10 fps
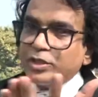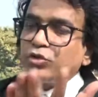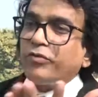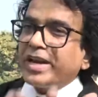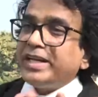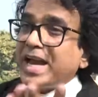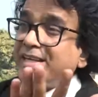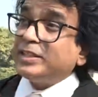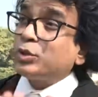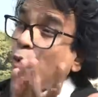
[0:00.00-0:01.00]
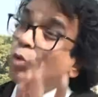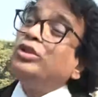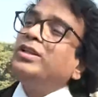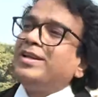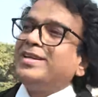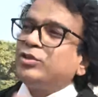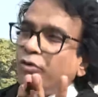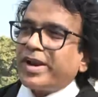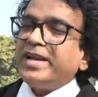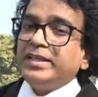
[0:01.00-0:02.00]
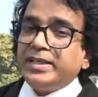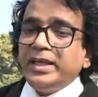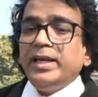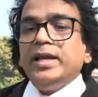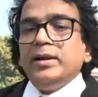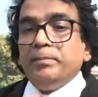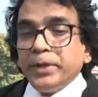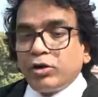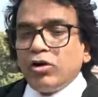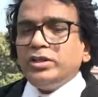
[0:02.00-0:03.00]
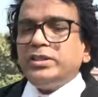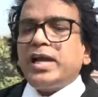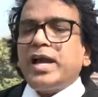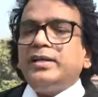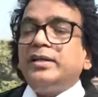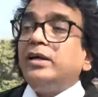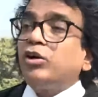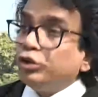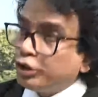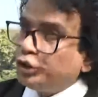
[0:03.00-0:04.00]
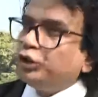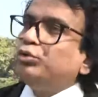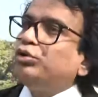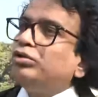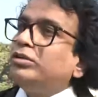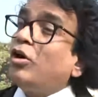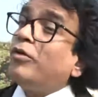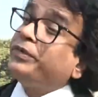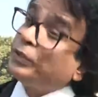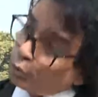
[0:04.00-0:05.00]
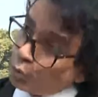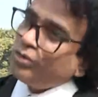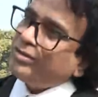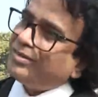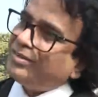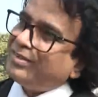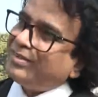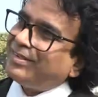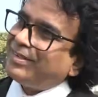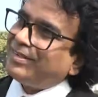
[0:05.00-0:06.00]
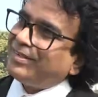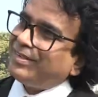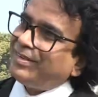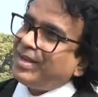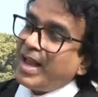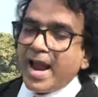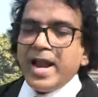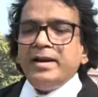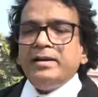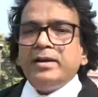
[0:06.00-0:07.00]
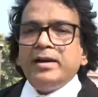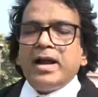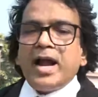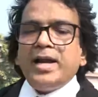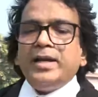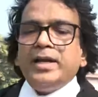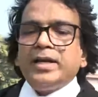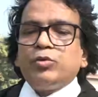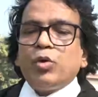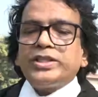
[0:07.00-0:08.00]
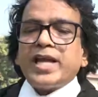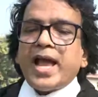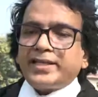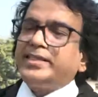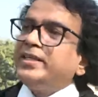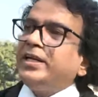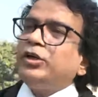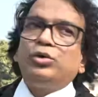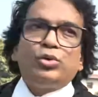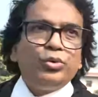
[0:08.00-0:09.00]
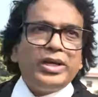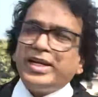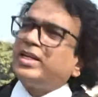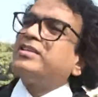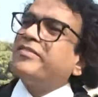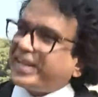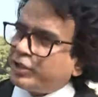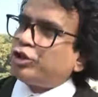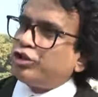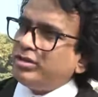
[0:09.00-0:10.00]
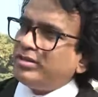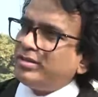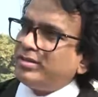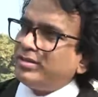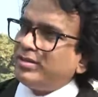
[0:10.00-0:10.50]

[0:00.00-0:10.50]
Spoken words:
It has its own sovereignty because it had constitution of its own. And it was acceded through a letters of accession,